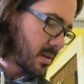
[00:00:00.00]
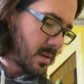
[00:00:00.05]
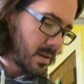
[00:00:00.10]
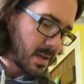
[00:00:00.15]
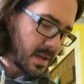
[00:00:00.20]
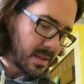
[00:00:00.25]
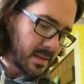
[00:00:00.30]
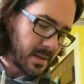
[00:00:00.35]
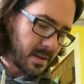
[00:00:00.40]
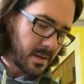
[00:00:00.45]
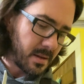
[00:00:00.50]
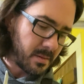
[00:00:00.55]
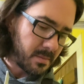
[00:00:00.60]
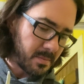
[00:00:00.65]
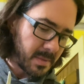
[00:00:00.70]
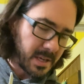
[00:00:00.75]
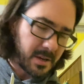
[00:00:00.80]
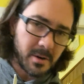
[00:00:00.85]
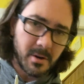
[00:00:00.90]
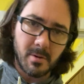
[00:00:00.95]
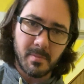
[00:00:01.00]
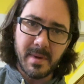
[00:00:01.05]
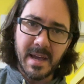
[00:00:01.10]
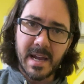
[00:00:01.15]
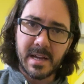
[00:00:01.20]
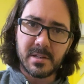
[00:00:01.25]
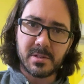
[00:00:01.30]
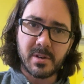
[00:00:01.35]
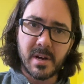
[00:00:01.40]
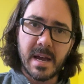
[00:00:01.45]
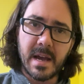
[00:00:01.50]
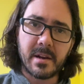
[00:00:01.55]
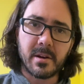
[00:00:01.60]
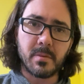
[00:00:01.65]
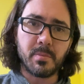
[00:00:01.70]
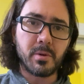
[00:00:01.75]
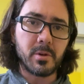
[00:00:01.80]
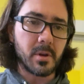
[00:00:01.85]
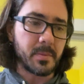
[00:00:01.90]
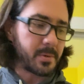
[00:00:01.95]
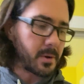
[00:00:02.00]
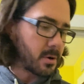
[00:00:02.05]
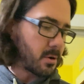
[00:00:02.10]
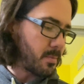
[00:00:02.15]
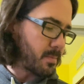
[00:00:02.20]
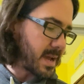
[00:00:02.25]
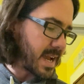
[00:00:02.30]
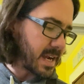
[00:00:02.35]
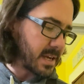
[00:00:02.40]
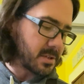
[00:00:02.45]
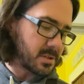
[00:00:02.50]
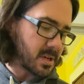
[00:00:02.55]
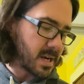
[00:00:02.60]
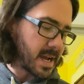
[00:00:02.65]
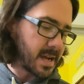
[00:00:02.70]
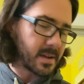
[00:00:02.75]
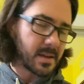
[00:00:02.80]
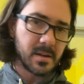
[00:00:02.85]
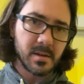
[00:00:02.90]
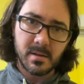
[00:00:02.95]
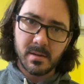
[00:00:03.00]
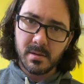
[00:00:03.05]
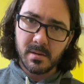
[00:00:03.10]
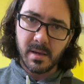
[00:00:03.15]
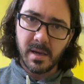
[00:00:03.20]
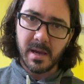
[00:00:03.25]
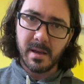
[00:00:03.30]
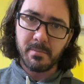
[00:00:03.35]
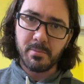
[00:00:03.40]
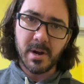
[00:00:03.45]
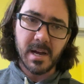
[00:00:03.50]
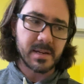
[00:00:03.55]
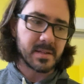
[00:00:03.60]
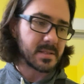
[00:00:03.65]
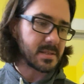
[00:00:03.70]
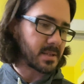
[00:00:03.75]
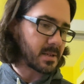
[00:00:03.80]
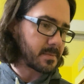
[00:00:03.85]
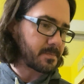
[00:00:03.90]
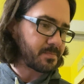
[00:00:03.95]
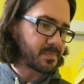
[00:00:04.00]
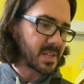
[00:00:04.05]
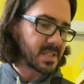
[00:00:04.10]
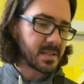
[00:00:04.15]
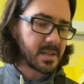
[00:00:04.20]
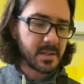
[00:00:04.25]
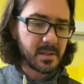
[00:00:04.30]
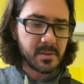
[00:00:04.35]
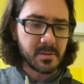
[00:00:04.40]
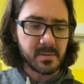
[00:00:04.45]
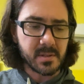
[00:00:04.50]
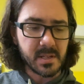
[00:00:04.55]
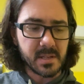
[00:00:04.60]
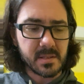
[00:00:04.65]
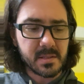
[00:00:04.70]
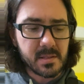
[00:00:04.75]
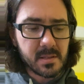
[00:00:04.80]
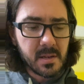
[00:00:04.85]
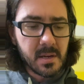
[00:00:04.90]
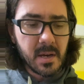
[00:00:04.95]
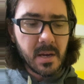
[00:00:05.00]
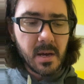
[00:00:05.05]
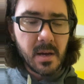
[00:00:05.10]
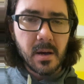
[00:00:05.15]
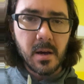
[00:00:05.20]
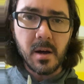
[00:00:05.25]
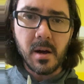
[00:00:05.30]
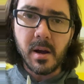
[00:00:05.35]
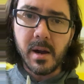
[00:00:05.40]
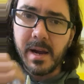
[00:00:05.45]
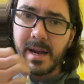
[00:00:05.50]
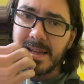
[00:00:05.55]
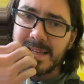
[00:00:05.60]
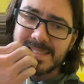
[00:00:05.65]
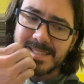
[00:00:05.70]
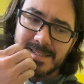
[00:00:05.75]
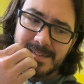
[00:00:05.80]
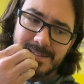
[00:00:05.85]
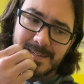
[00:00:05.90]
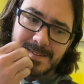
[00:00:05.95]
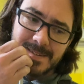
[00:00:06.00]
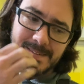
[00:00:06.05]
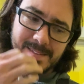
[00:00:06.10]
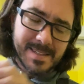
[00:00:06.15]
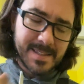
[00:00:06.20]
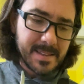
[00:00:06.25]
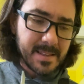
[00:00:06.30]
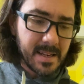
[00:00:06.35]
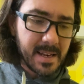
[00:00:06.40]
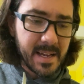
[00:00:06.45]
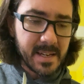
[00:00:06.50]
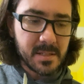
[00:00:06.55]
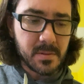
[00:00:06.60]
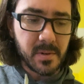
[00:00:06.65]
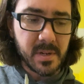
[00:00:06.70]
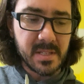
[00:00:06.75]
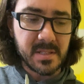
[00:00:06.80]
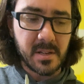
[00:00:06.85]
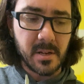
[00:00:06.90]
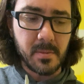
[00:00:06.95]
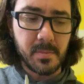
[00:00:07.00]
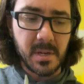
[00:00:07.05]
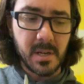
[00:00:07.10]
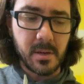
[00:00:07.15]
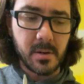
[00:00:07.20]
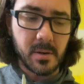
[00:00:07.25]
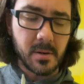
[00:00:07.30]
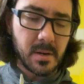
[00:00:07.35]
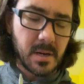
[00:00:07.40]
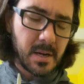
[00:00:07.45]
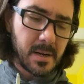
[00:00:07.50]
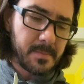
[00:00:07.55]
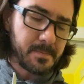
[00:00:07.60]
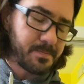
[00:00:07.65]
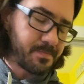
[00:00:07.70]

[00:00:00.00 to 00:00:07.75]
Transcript: and then make your own backing track or pull up your own backing track and practice it. That's how you do this. All right, so the next one is going to be your